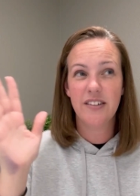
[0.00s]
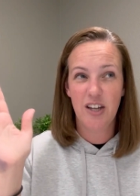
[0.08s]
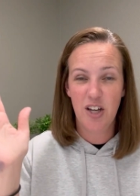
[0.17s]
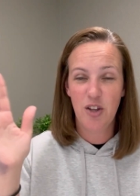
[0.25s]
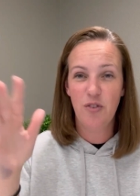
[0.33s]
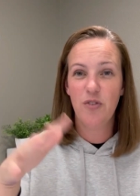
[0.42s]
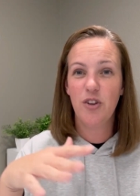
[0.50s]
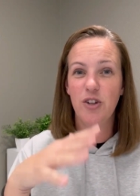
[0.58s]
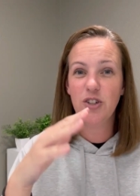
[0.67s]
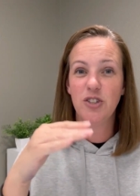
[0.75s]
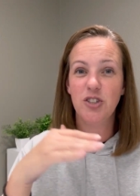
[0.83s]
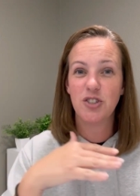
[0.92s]
if
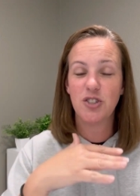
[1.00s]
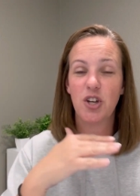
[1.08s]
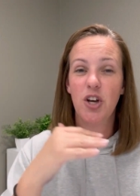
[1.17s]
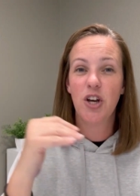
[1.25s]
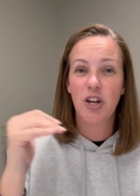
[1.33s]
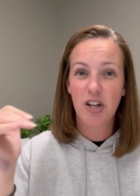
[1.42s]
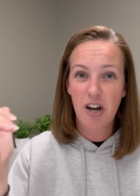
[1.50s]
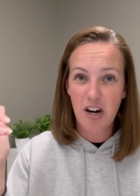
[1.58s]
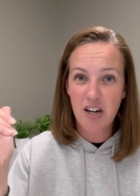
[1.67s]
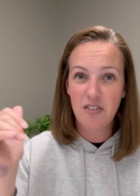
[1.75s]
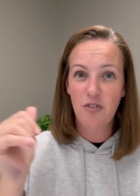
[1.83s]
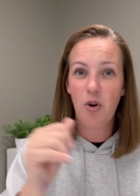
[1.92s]
you're just
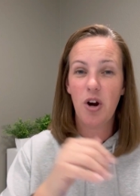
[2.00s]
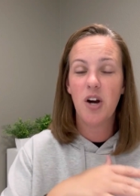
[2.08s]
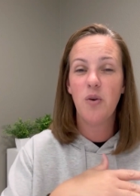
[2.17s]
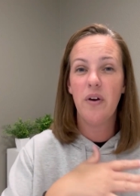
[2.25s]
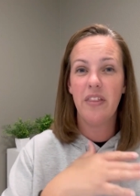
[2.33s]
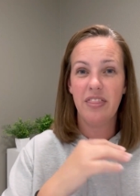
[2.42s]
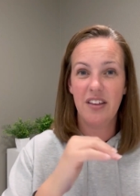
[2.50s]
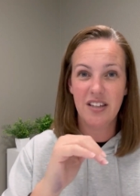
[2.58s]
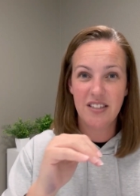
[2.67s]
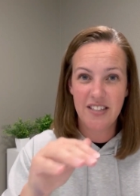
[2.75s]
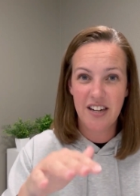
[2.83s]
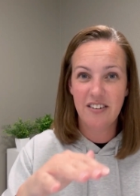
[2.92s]
carnivore with
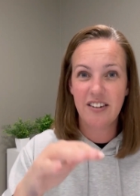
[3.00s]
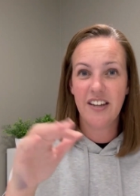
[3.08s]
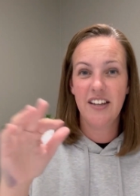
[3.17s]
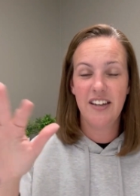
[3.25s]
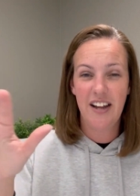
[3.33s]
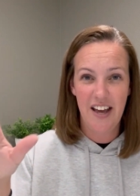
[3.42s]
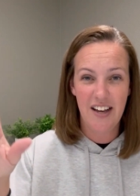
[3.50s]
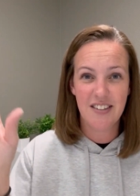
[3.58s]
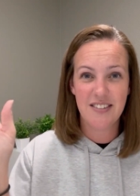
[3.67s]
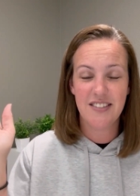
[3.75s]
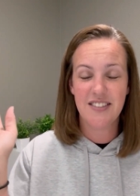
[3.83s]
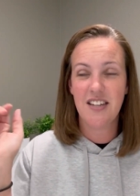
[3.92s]
the dairy and
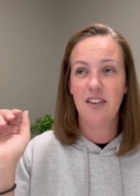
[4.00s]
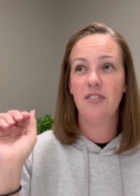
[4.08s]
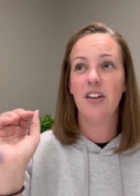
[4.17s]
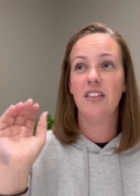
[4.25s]
eggs and stuff,